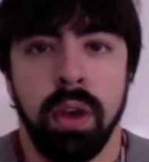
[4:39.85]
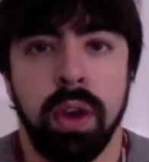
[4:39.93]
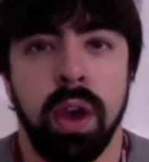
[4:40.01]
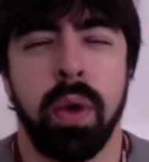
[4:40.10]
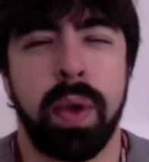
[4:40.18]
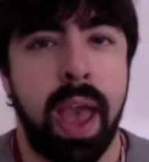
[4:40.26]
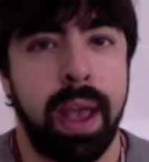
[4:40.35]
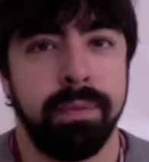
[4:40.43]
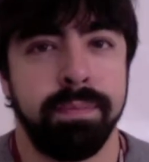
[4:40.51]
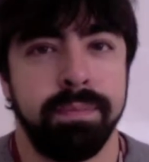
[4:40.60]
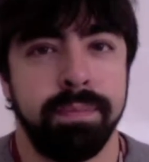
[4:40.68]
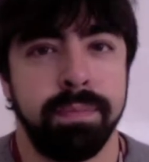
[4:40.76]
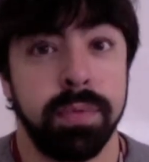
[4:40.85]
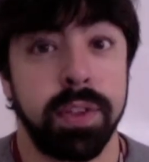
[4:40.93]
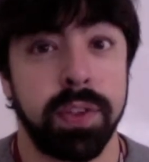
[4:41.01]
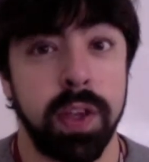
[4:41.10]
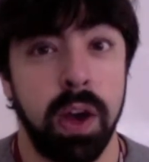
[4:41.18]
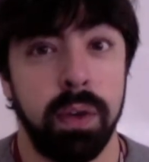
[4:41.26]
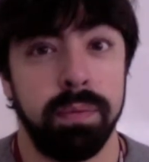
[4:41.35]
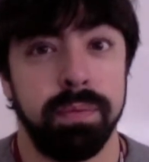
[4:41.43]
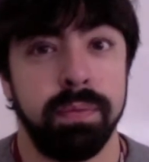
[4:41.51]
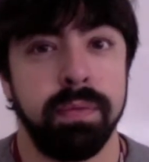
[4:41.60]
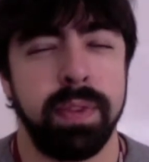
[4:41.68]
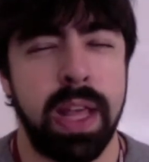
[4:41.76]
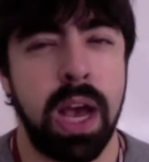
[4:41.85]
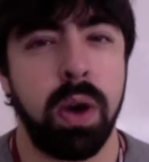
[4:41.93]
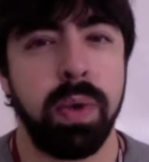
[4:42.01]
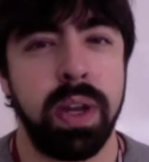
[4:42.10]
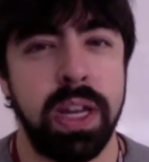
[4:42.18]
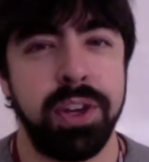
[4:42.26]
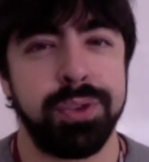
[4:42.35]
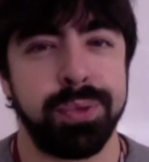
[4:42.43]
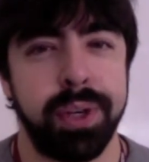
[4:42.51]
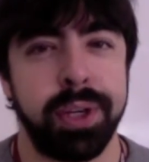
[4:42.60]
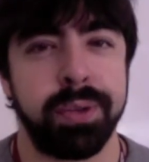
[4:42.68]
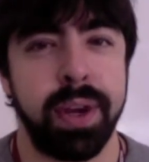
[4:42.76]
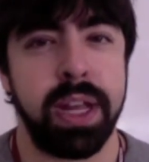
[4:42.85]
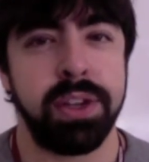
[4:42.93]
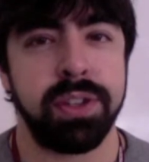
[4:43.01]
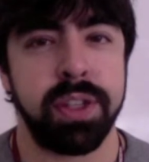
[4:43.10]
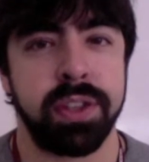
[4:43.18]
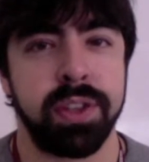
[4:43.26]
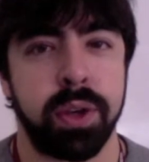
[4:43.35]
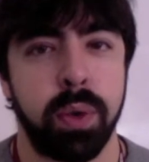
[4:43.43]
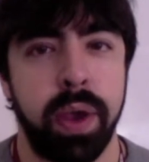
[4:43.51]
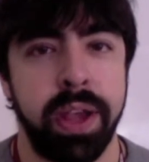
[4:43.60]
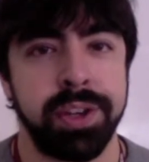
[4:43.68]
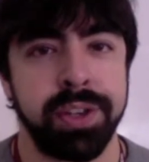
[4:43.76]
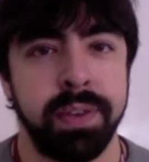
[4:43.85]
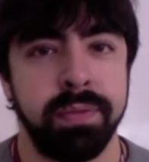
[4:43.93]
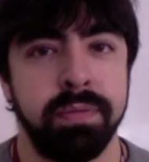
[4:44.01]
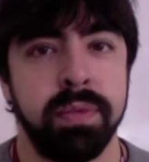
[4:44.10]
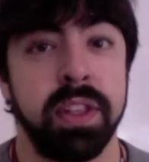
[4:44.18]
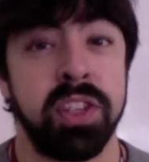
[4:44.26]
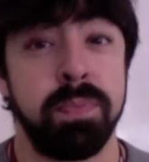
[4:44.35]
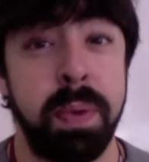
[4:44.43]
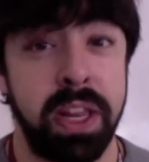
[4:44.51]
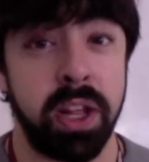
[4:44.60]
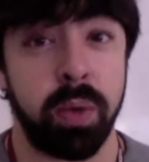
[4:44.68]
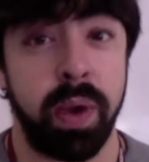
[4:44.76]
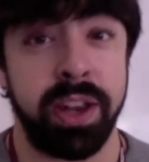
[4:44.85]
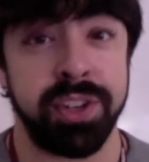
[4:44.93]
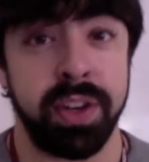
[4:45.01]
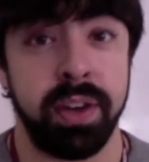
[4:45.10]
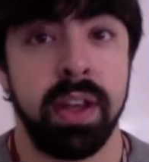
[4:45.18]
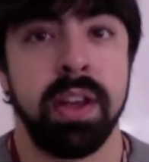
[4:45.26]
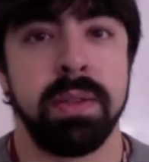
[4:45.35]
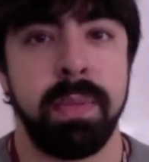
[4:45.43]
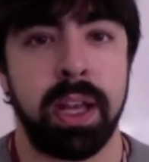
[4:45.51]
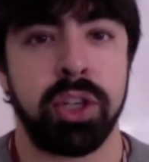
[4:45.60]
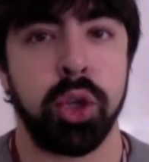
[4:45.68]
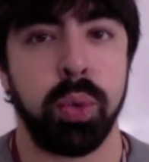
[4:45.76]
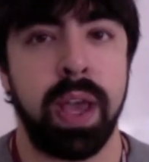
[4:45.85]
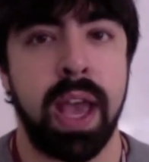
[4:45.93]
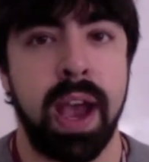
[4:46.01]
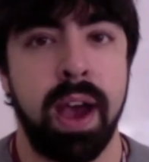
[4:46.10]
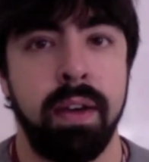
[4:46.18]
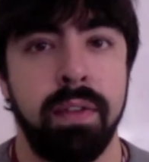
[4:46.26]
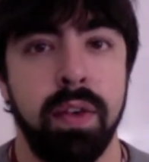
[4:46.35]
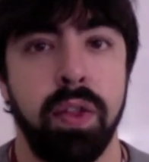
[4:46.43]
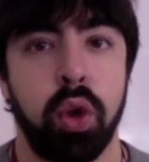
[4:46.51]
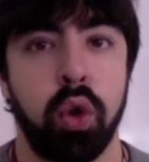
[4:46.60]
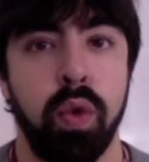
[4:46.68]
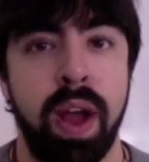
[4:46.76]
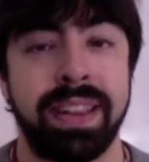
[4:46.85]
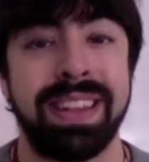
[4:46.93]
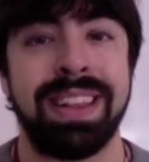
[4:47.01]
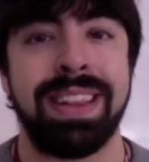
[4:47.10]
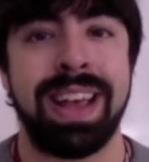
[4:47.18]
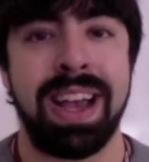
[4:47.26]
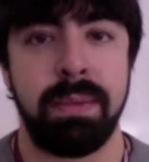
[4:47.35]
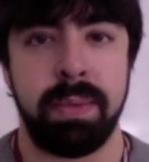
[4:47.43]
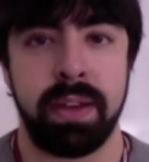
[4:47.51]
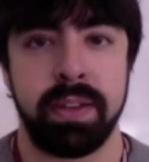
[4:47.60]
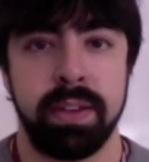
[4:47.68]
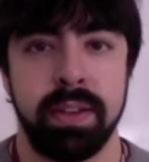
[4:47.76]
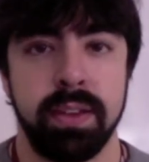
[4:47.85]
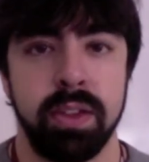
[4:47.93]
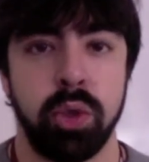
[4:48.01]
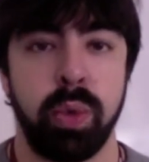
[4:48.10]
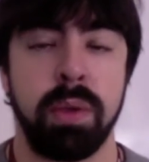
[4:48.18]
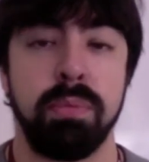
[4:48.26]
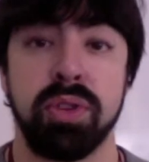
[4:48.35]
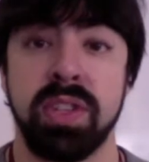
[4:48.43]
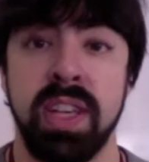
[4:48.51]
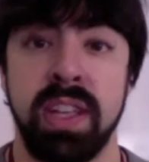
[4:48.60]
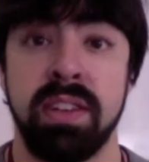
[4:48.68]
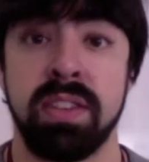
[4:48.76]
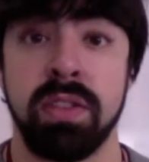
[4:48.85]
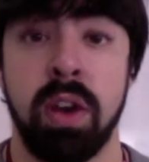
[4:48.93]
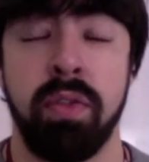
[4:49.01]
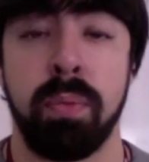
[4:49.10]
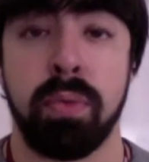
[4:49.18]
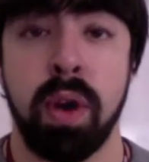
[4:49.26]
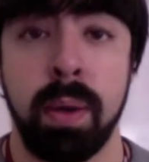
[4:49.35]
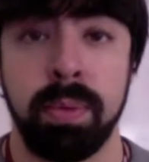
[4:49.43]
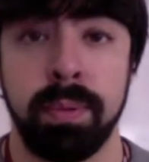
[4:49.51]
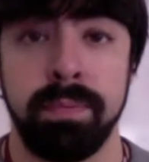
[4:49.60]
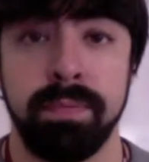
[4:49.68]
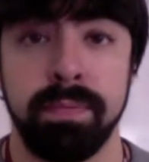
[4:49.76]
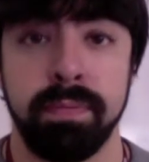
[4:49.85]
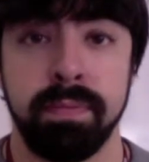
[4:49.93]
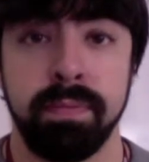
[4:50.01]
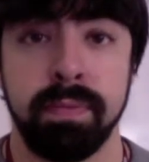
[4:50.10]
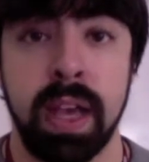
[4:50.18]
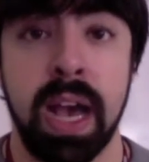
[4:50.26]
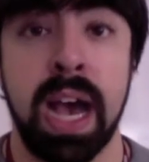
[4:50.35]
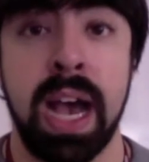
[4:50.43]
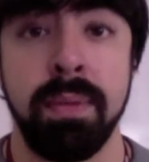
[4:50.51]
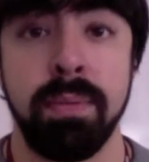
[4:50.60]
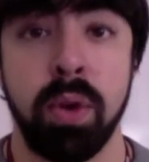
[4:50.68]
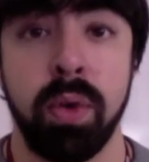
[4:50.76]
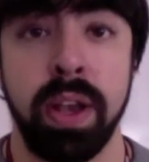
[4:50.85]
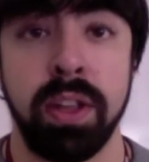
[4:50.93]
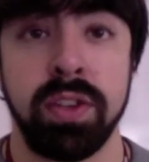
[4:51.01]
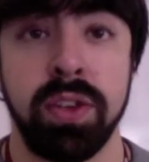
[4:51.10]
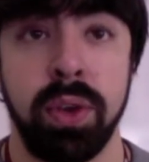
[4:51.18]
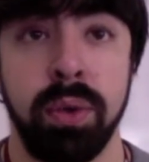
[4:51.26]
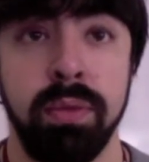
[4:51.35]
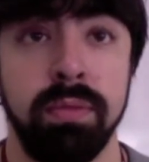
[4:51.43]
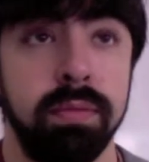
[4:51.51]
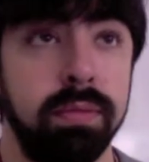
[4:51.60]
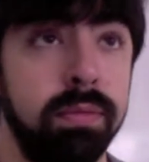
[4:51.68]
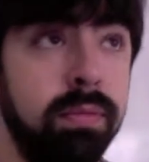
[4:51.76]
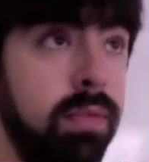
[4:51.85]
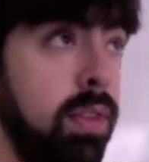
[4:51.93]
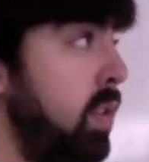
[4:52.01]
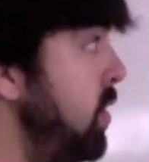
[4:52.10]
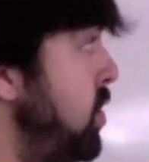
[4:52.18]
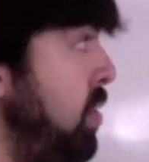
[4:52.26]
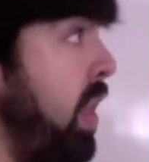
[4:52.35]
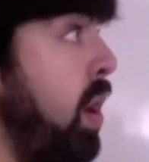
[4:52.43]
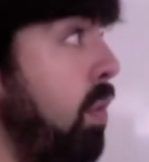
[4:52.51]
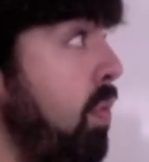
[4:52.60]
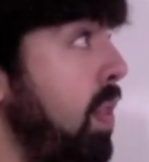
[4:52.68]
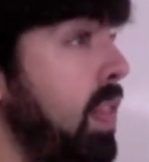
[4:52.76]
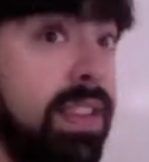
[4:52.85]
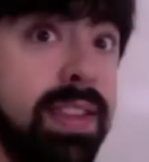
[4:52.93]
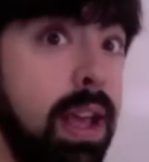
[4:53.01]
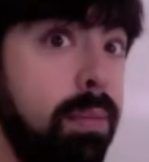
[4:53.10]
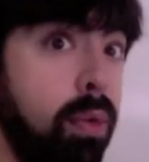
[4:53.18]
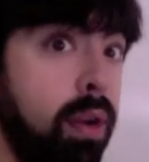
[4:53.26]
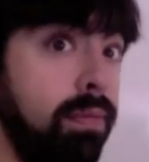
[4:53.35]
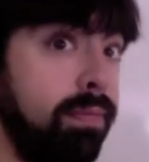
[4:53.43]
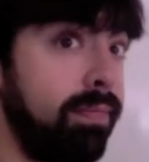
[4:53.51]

Okay, so now we need to rearrange this equation, the speed equation, to make sure we have the correct alignment so we can proceed to solve the problem. I'm going to do that over on this sideboard.